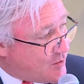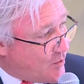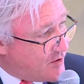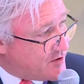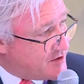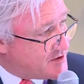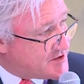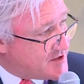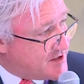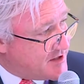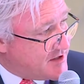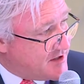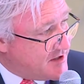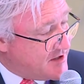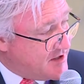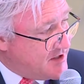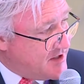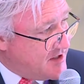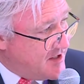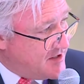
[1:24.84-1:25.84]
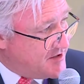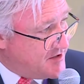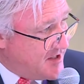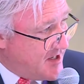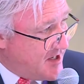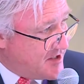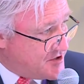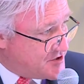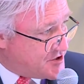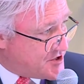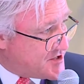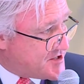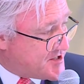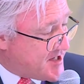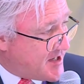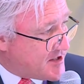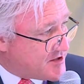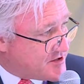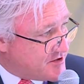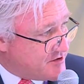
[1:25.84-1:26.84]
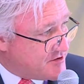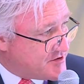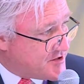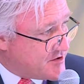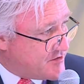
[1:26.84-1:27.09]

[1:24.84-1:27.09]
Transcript: equality in the energy sector?